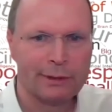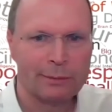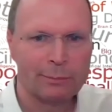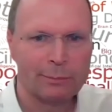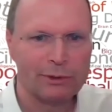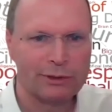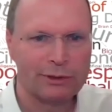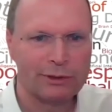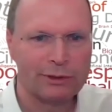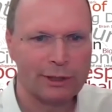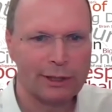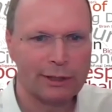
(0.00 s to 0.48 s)

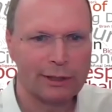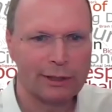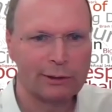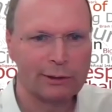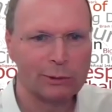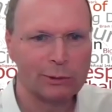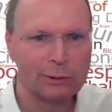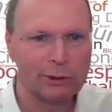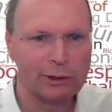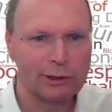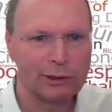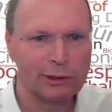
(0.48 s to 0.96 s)
Beside
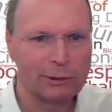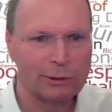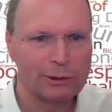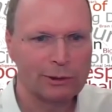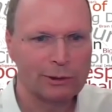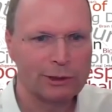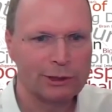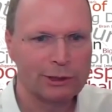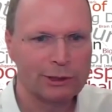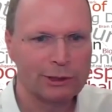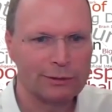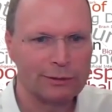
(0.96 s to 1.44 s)
new
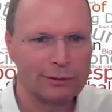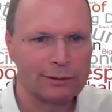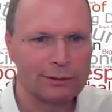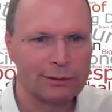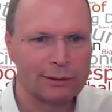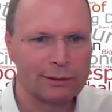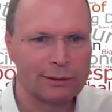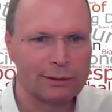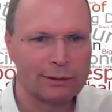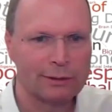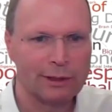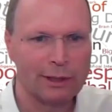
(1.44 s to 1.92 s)

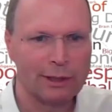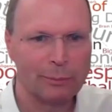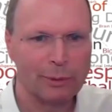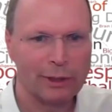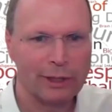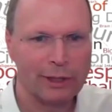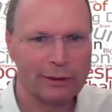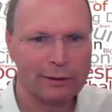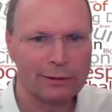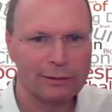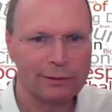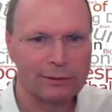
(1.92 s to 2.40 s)
technologies, the
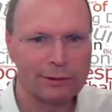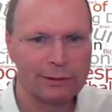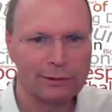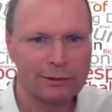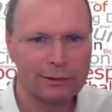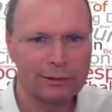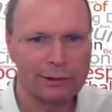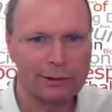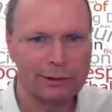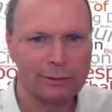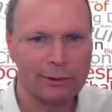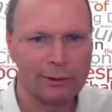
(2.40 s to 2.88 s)

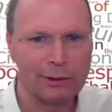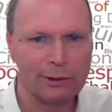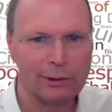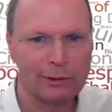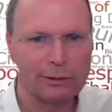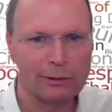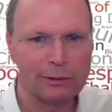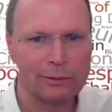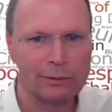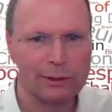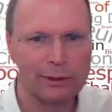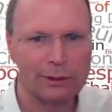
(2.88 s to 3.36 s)
apprentices
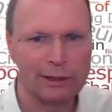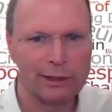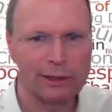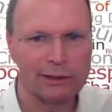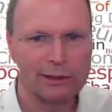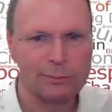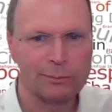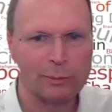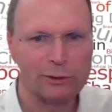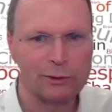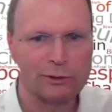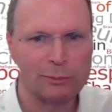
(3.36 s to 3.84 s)
learn to take
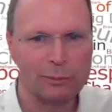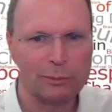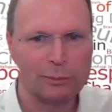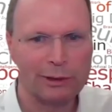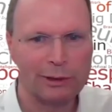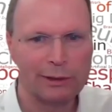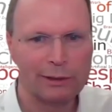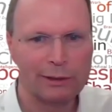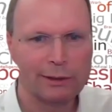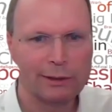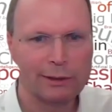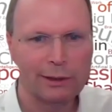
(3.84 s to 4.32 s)

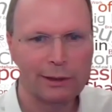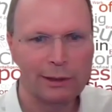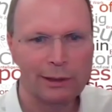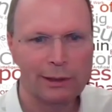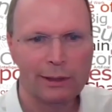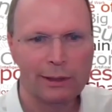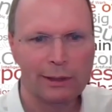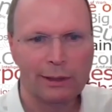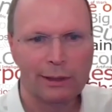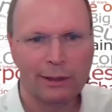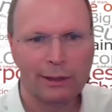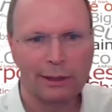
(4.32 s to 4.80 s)

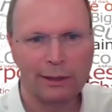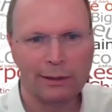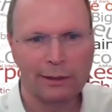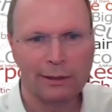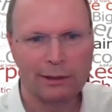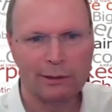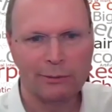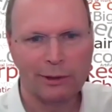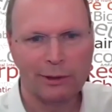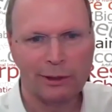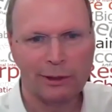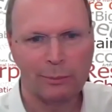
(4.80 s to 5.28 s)
responsibility and
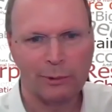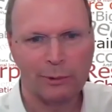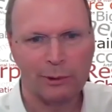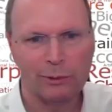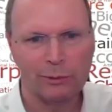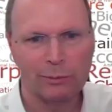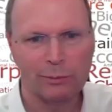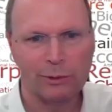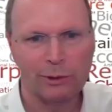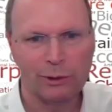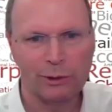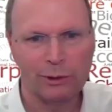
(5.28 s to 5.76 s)
develop
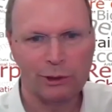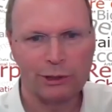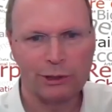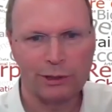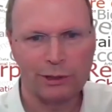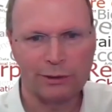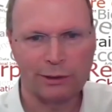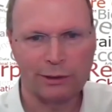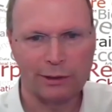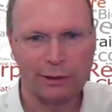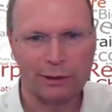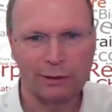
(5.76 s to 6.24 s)
own
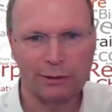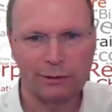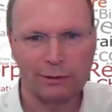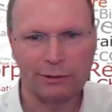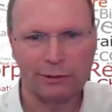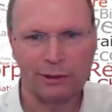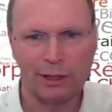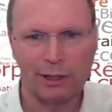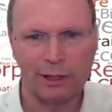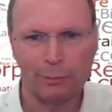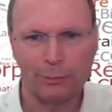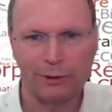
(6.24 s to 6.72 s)
projects
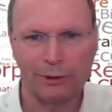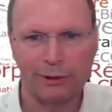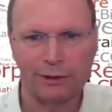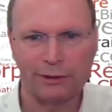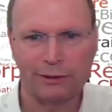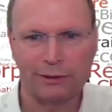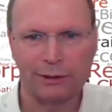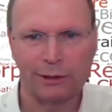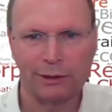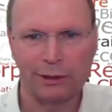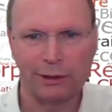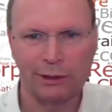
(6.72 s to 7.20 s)
across companies
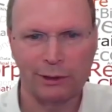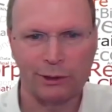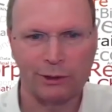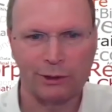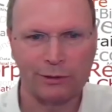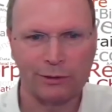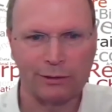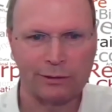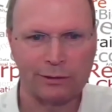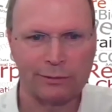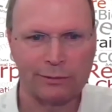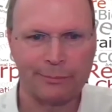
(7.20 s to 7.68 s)
and
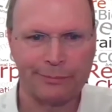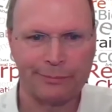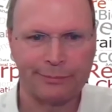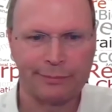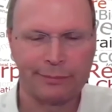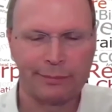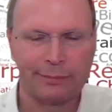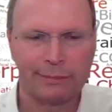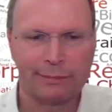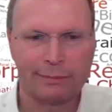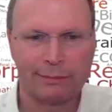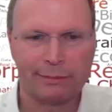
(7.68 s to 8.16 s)
regions.
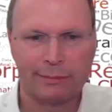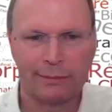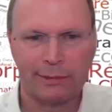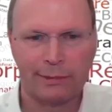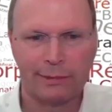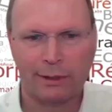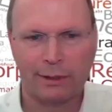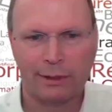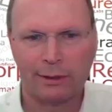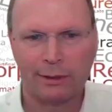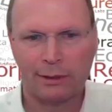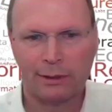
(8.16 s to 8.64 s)

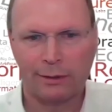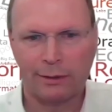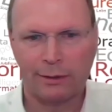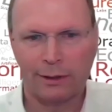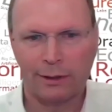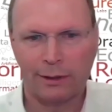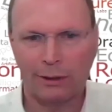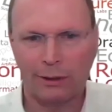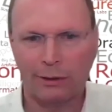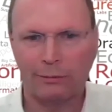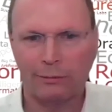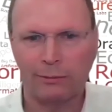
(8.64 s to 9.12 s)

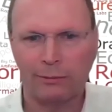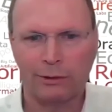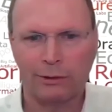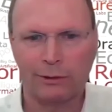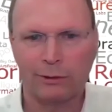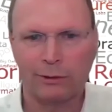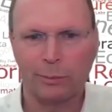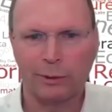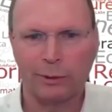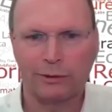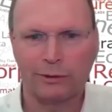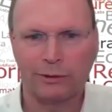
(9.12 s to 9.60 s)
Now I want
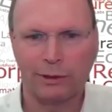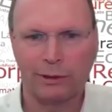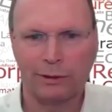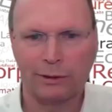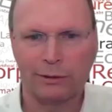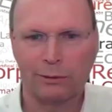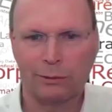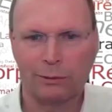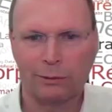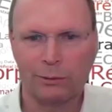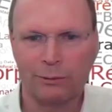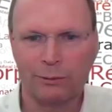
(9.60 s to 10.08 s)
to present
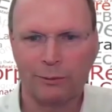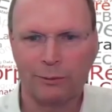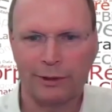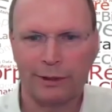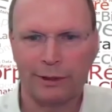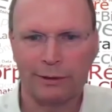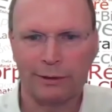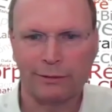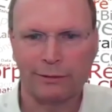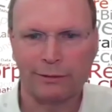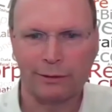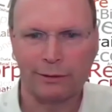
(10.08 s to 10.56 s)
you two
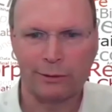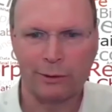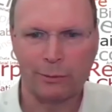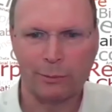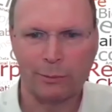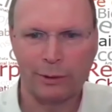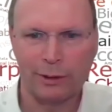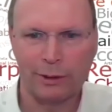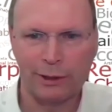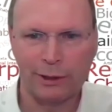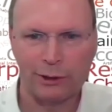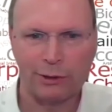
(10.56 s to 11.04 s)
friends and
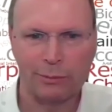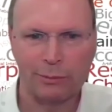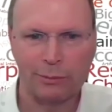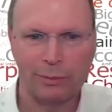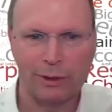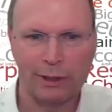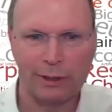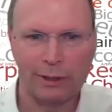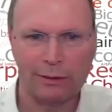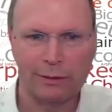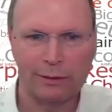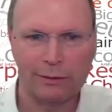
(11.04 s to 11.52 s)
cooperation
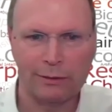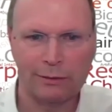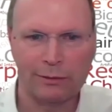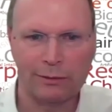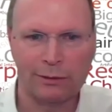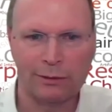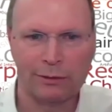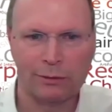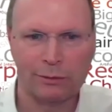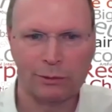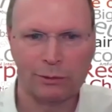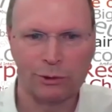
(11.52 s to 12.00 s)

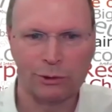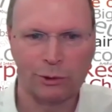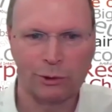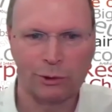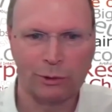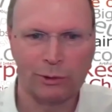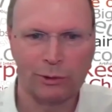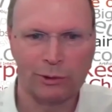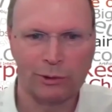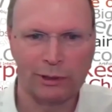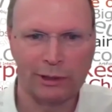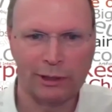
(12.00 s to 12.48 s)
partners to show
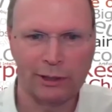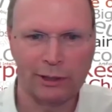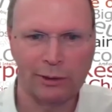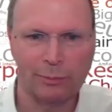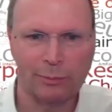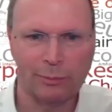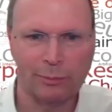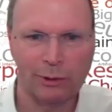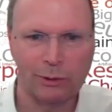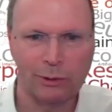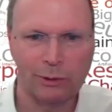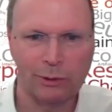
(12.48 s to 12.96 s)
you their
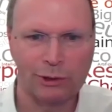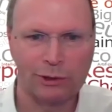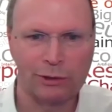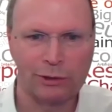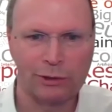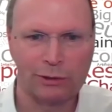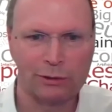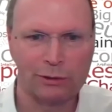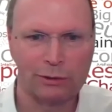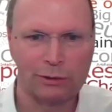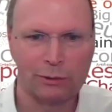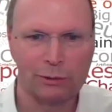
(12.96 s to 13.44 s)
approach
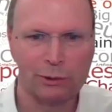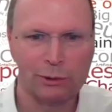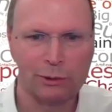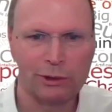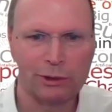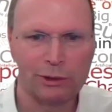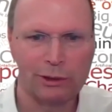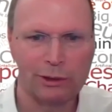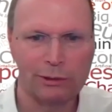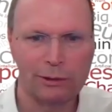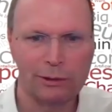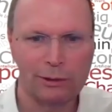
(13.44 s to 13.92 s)
to new
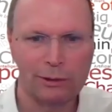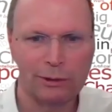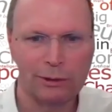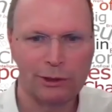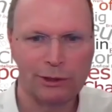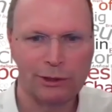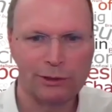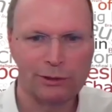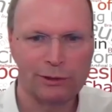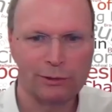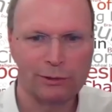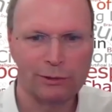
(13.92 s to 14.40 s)

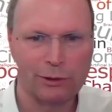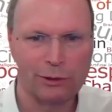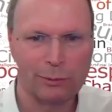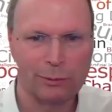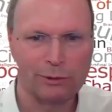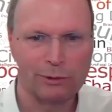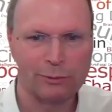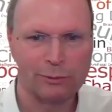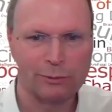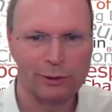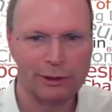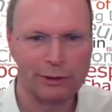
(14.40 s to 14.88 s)
technologies in terms
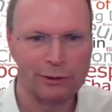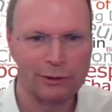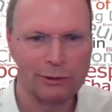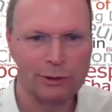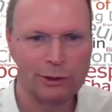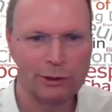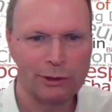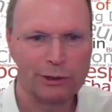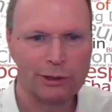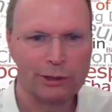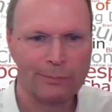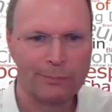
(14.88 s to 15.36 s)
of
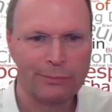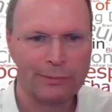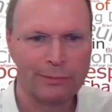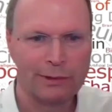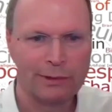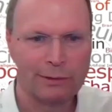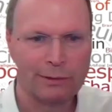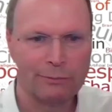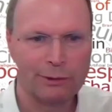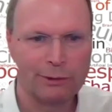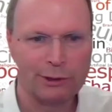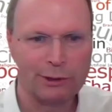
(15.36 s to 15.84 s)
research,
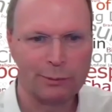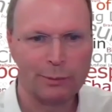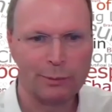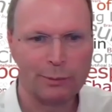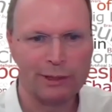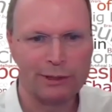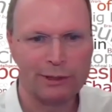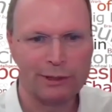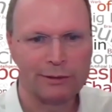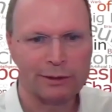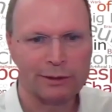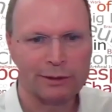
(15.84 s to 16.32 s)
which
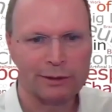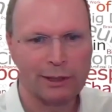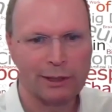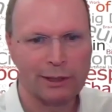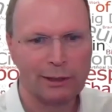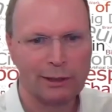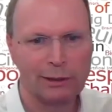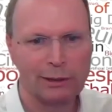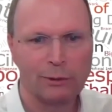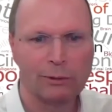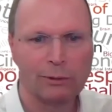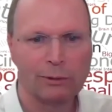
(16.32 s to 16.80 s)
means
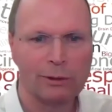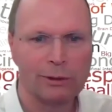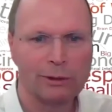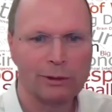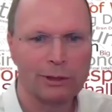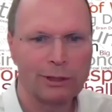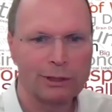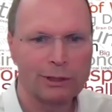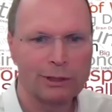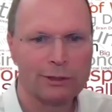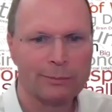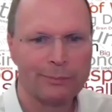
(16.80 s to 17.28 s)
gaining new
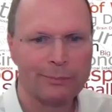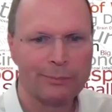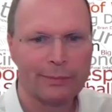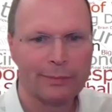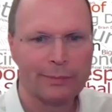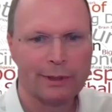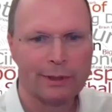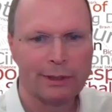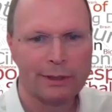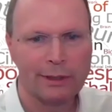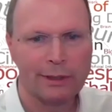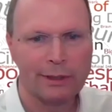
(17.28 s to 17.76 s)
knowledge,
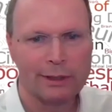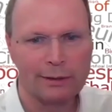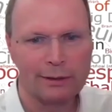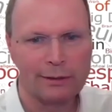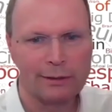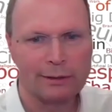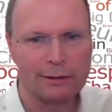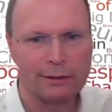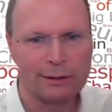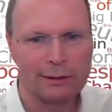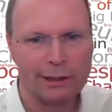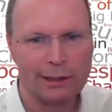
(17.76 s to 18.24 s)
and
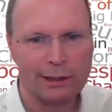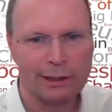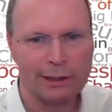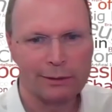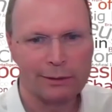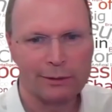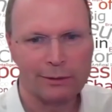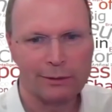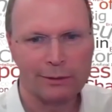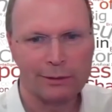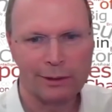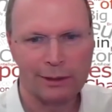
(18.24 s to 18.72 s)
later
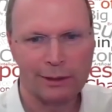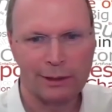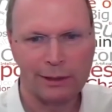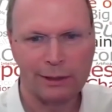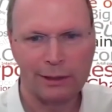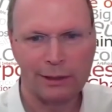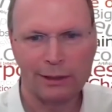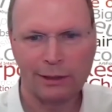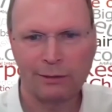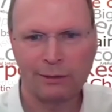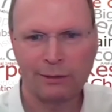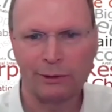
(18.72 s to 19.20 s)
on
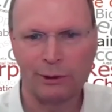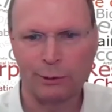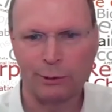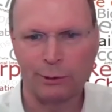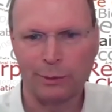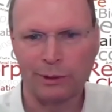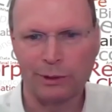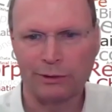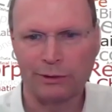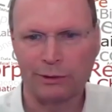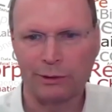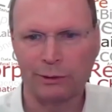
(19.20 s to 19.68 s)
training, which
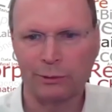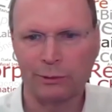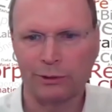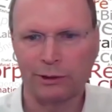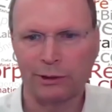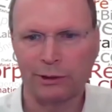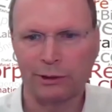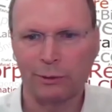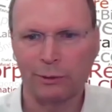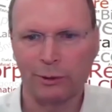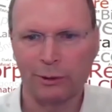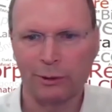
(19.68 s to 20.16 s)
means
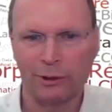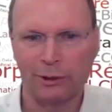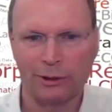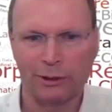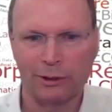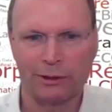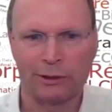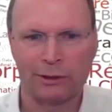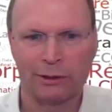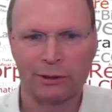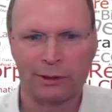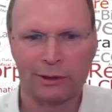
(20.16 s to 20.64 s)
using the
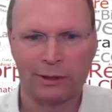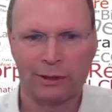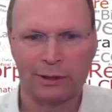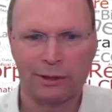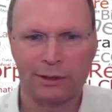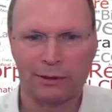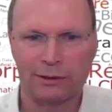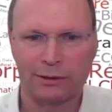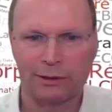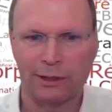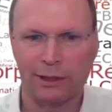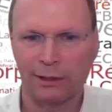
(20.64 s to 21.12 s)
knowledge.
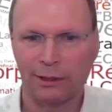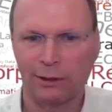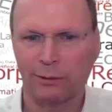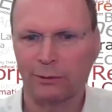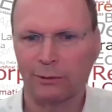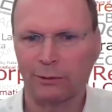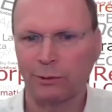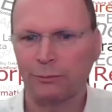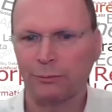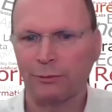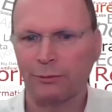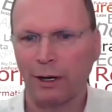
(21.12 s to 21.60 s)
Thank you
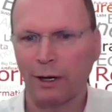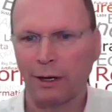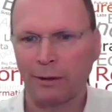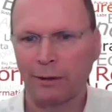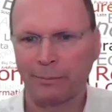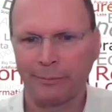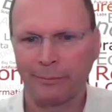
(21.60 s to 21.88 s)
so far.